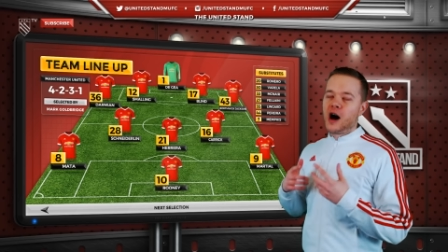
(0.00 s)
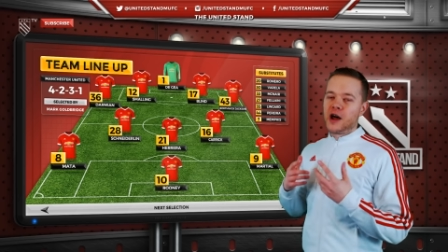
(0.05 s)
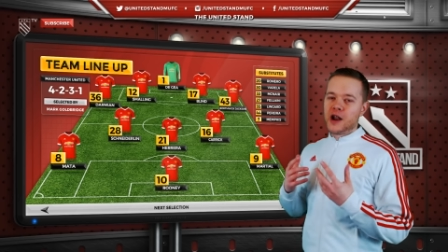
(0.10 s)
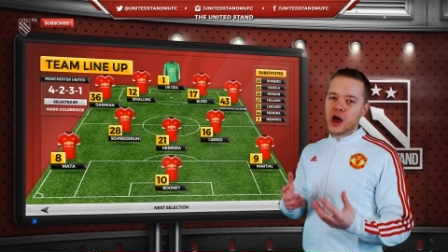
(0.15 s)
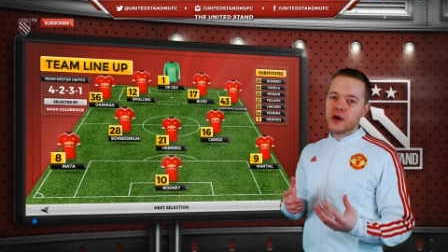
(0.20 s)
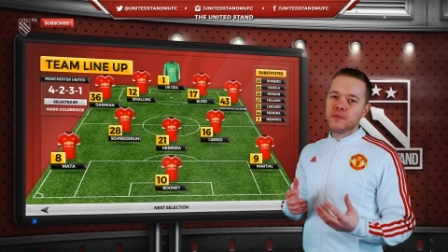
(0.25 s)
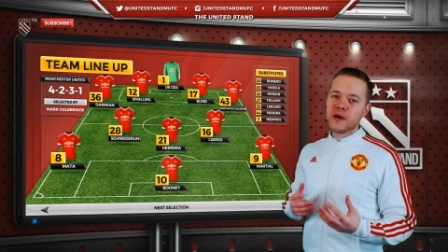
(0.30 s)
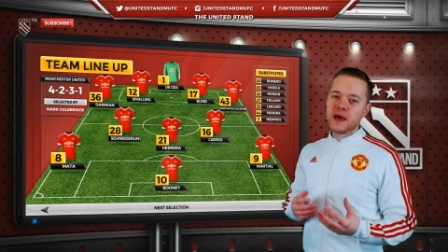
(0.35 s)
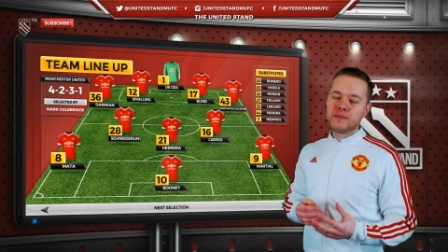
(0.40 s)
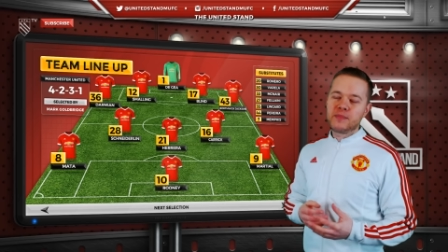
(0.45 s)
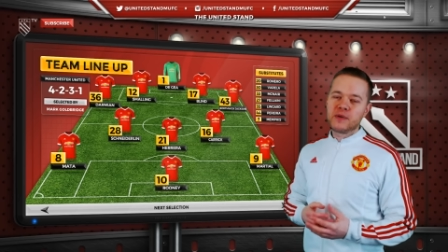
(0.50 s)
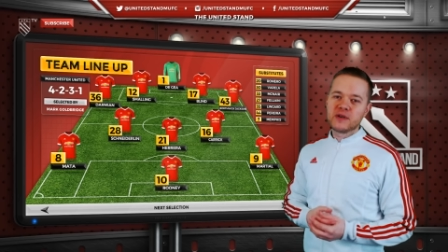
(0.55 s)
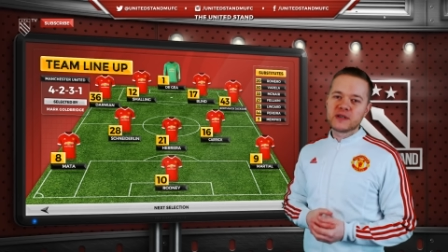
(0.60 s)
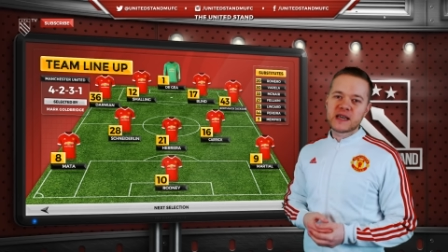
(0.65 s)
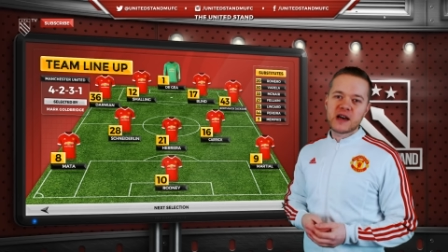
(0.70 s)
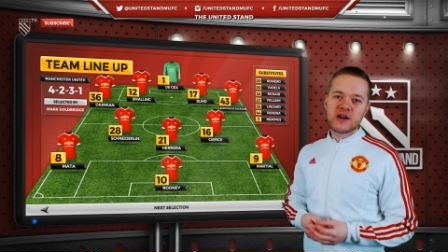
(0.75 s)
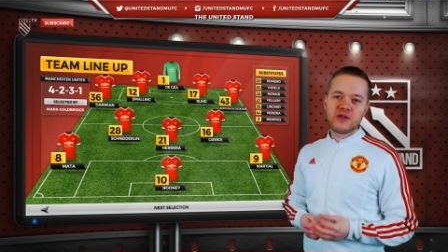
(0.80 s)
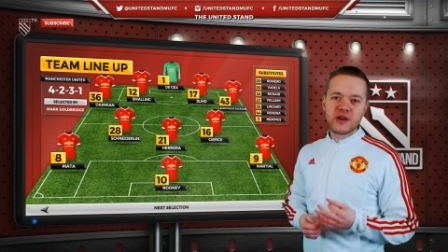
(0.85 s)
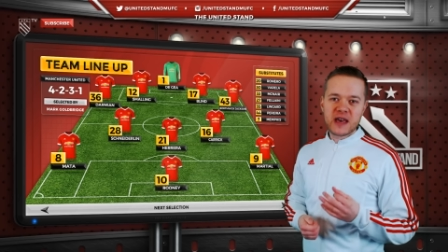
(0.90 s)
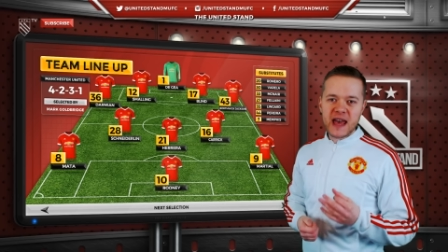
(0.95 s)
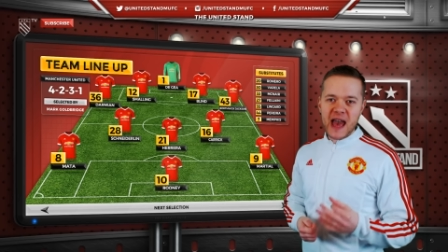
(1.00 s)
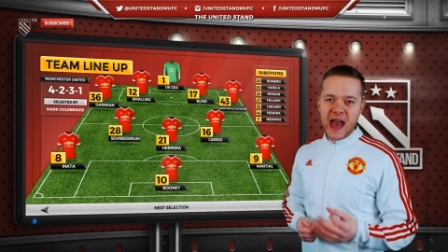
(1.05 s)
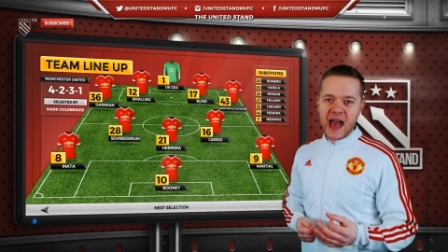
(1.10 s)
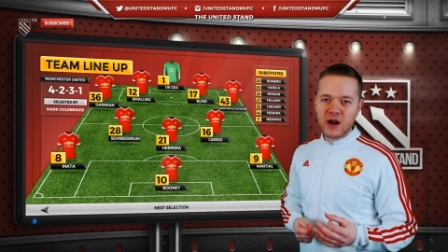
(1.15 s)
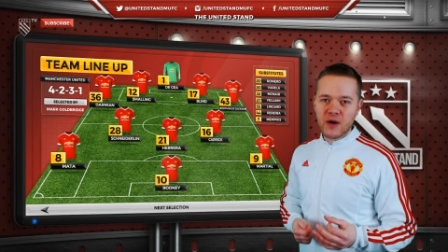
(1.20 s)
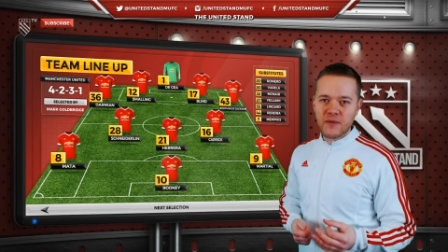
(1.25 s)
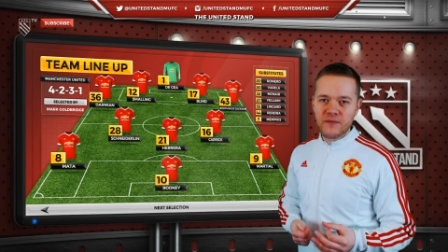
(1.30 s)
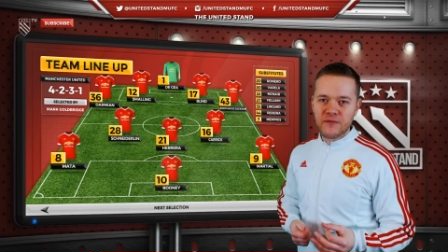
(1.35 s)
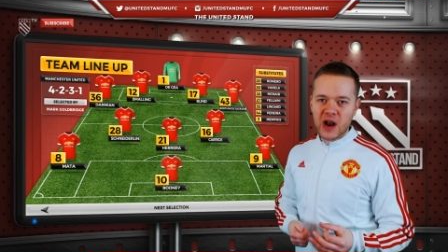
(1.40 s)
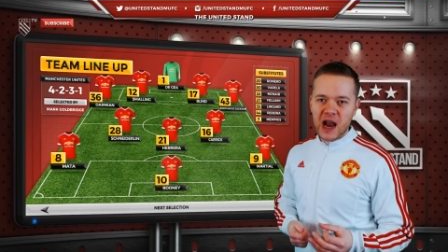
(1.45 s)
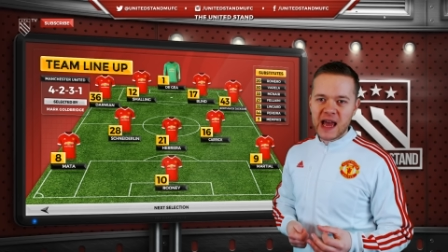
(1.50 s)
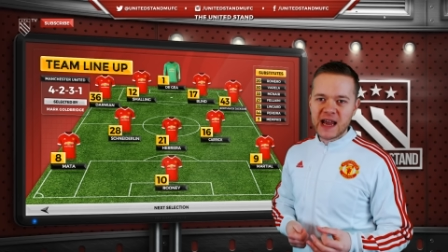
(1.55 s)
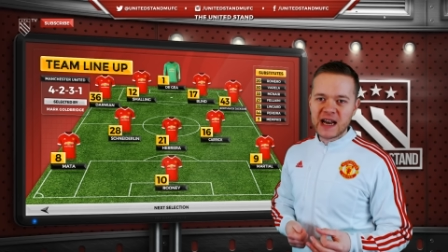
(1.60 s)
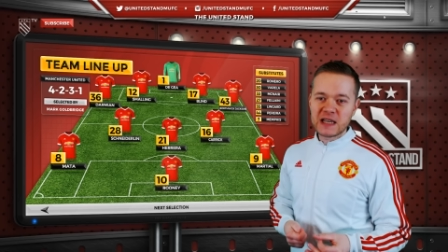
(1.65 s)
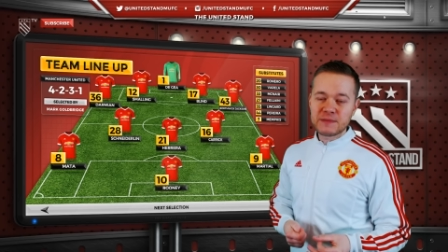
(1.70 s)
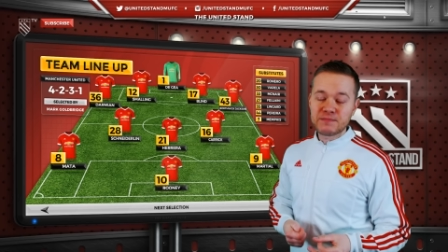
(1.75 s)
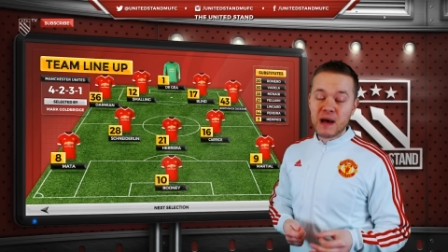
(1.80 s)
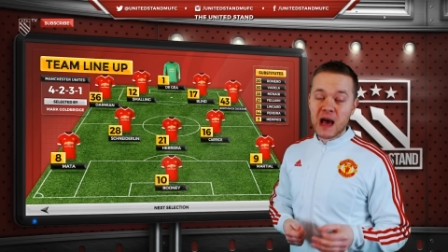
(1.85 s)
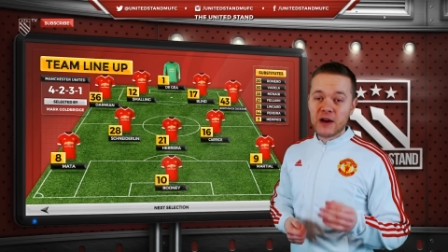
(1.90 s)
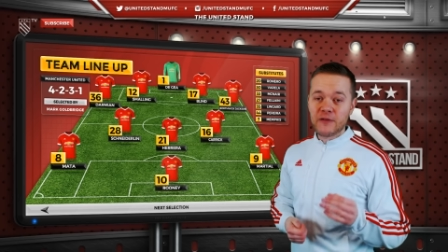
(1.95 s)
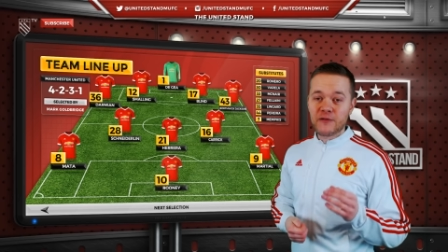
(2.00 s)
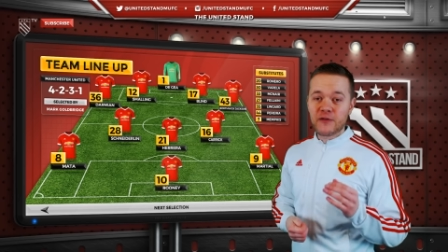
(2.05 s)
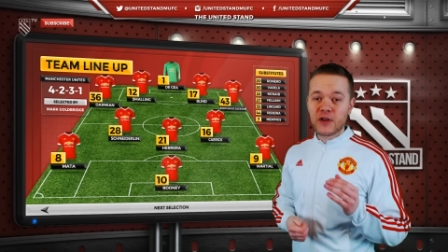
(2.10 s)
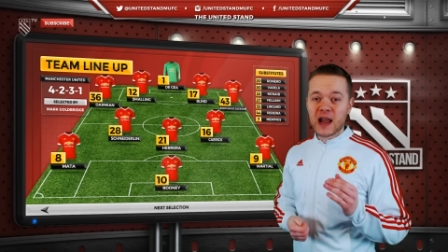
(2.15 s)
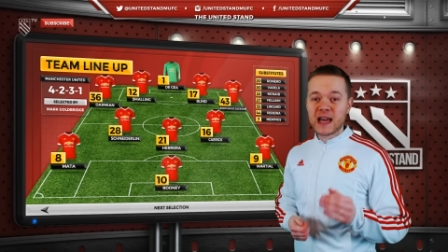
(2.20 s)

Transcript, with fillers: I know people will say, oh, you're getting on Fellaini's back.